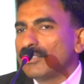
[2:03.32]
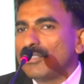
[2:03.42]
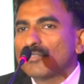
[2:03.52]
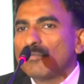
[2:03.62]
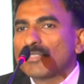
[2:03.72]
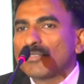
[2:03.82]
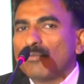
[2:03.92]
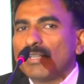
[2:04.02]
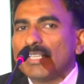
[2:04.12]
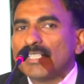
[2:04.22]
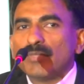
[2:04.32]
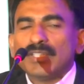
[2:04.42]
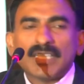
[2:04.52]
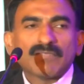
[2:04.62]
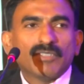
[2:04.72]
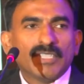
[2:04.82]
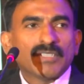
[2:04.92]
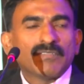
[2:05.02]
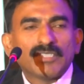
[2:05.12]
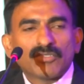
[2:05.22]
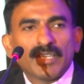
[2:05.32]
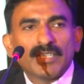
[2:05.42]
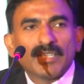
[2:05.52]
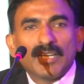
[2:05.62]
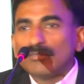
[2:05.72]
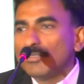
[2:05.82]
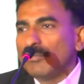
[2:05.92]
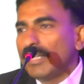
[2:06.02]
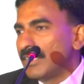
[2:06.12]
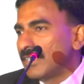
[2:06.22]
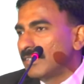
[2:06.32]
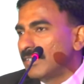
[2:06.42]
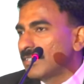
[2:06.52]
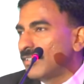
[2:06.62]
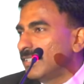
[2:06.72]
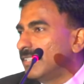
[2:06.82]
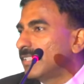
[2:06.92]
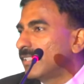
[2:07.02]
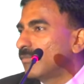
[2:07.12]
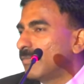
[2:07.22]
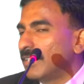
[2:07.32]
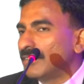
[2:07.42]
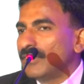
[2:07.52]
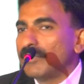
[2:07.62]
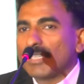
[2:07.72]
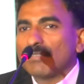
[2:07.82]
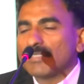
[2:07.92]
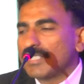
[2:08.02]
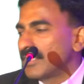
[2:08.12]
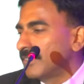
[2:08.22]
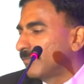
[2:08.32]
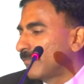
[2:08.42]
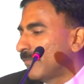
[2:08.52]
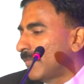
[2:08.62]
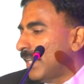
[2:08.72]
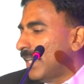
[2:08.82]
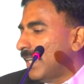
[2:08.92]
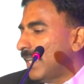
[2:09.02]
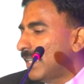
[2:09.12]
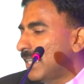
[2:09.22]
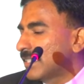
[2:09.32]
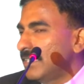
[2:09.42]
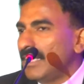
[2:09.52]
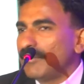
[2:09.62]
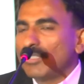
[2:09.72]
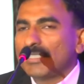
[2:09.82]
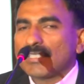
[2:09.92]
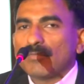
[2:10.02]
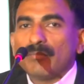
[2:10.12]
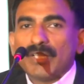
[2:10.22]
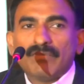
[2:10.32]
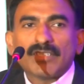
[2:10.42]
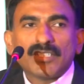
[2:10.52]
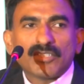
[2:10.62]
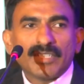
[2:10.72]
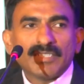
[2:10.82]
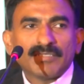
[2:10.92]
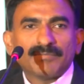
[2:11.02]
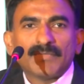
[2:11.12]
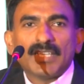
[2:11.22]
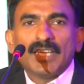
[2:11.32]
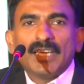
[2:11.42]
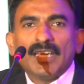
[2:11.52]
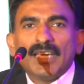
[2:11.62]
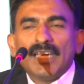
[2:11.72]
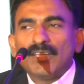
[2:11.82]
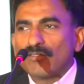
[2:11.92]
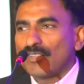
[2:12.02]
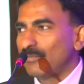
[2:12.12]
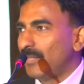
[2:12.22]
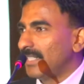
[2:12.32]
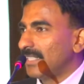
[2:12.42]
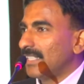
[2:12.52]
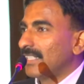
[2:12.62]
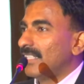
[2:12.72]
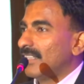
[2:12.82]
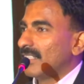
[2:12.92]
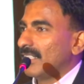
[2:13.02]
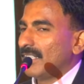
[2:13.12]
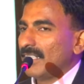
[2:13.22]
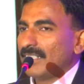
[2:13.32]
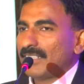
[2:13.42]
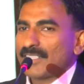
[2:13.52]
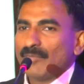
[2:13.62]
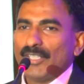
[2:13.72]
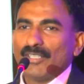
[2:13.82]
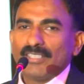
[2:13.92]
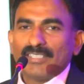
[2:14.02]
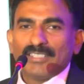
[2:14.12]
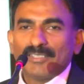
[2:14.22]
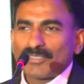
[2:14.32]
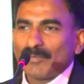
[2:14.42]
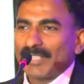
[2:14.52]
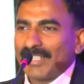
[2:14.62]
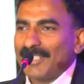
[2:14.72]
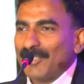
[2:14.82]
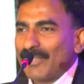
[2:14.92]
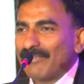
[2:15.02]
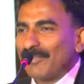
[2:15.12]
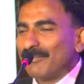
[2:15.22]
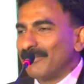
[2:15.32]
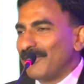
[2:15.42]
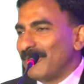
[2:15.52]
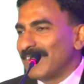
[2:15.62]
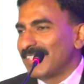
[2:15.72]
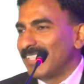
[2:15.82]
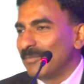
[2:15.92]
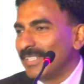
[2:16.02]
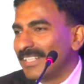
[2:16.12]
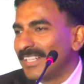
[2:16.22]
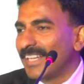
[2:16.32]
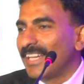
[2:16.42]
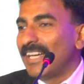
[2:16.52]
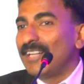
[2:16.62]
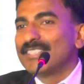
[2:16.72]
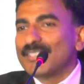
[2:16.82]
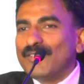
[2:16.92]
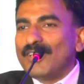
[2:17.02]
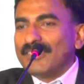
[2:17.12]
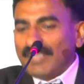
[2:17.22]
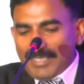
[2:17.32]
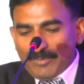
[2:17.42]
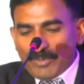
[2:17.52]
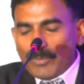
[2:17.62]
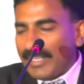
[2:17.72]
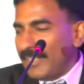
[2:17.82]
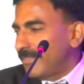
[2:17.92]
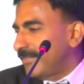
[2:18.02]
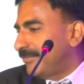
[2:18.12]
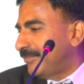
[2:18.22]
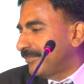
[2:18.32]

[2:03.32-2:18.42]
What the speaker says: So not so much of what HP does for each of these trends and how do you manage it. That's not the intent of my conversation. And lastly, I'm going to touch about manufacturing trends. And of course, big data, Keith touched a bit on it. It took some thunder away from my slide, but I'll just go on what I have.